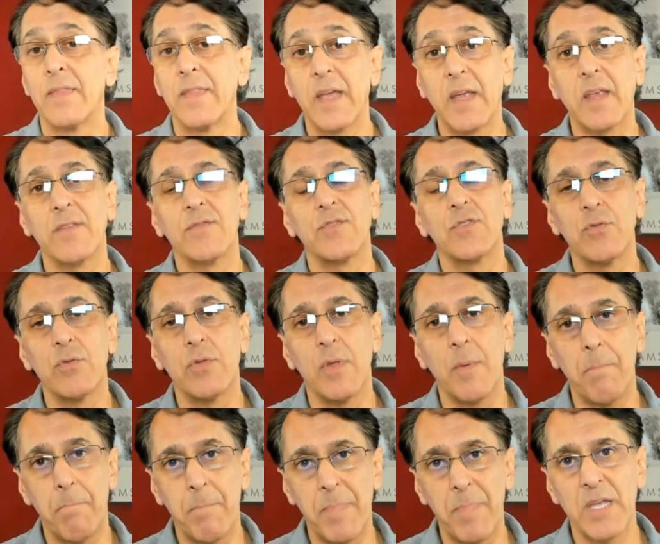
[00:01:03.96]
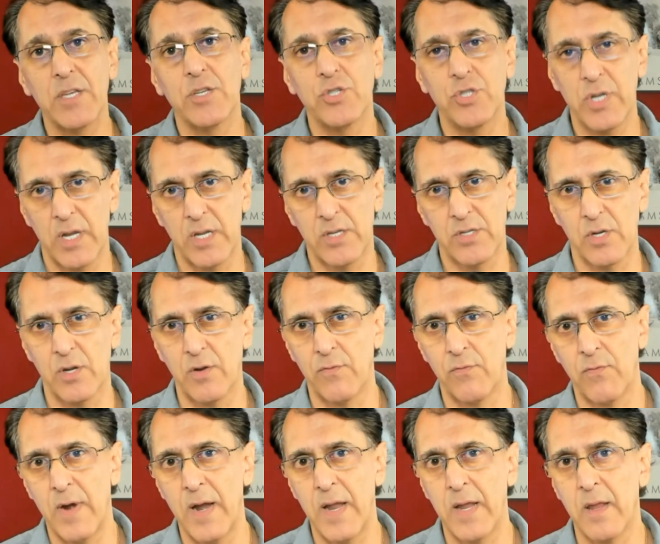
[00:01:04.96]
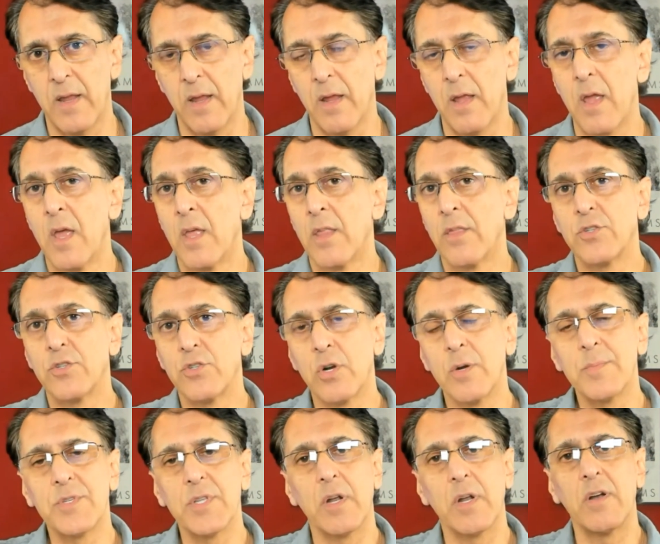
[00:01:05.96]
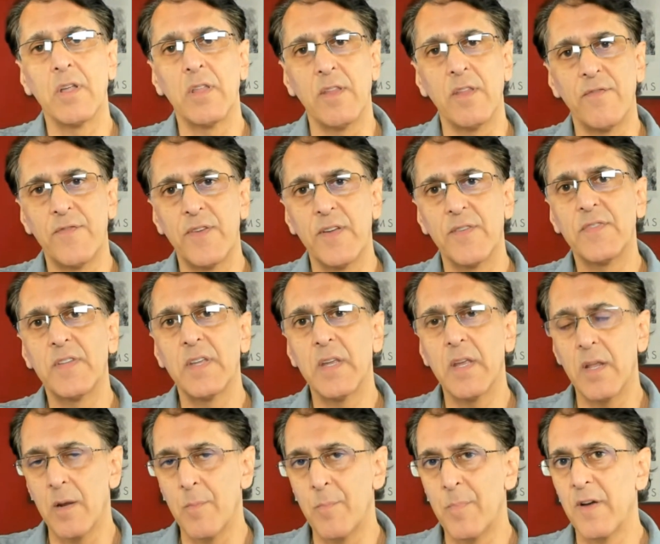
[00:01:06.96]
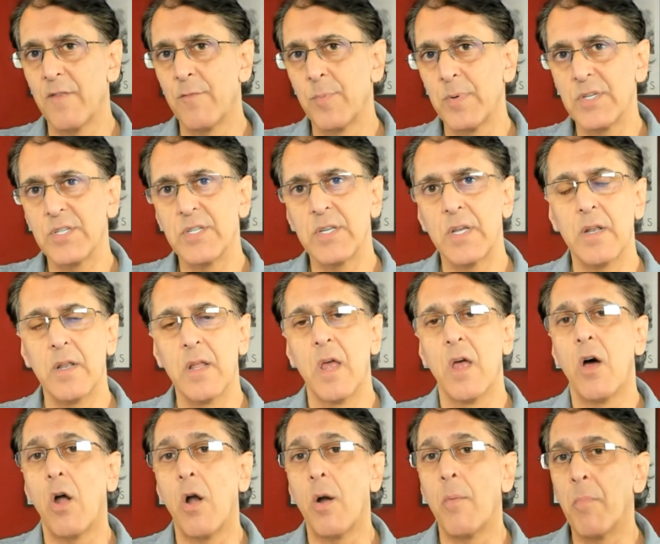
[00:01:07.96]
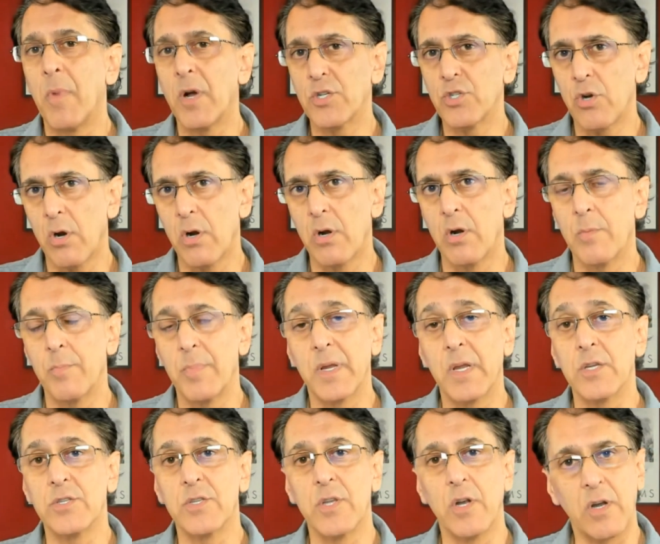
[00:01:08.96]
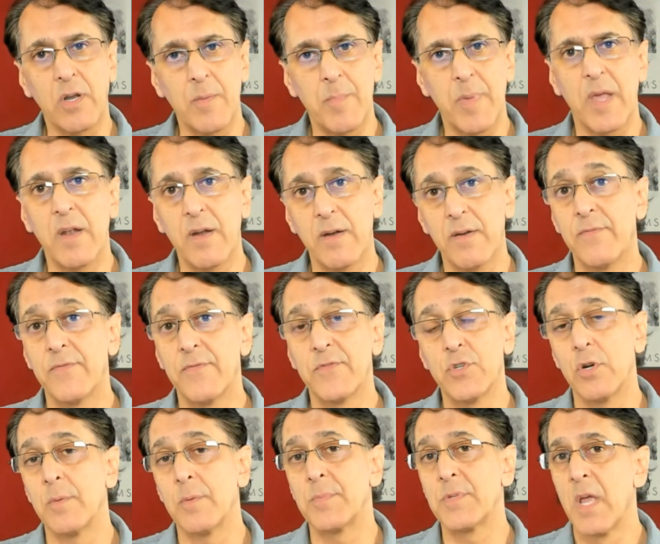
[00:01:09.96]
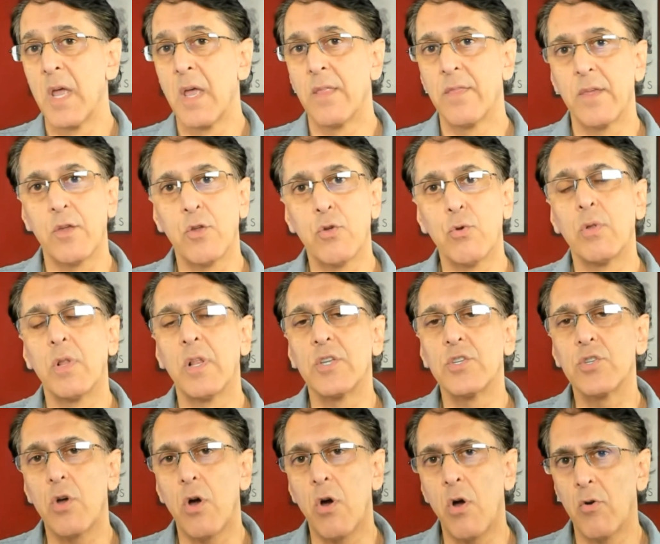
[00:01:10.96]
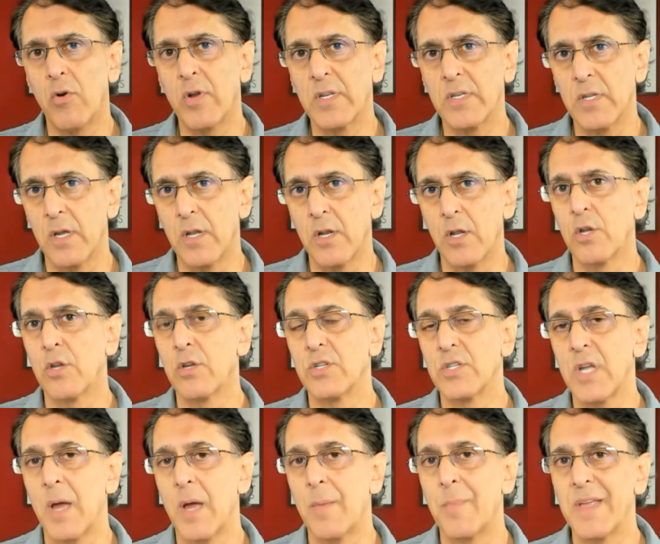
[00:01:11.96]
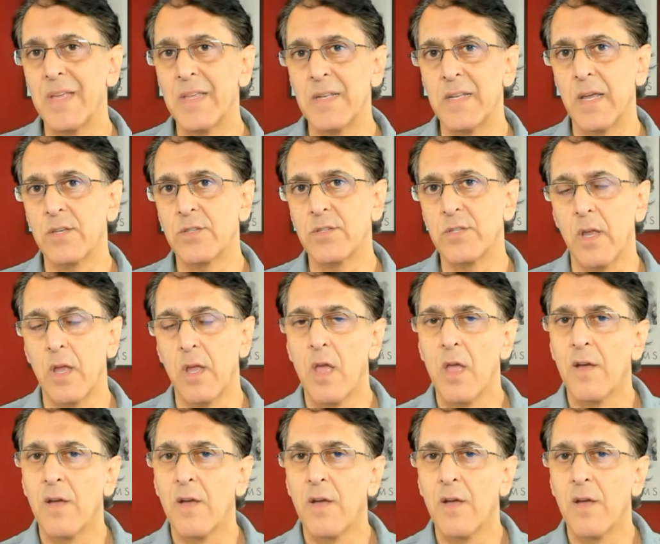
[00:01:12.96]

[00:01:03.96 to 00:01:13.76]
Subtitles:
That gives you the best chance of ranking. The terms that are in the 50 and above percent are much harder because they are competitive terms that Google has already done a good job indexing.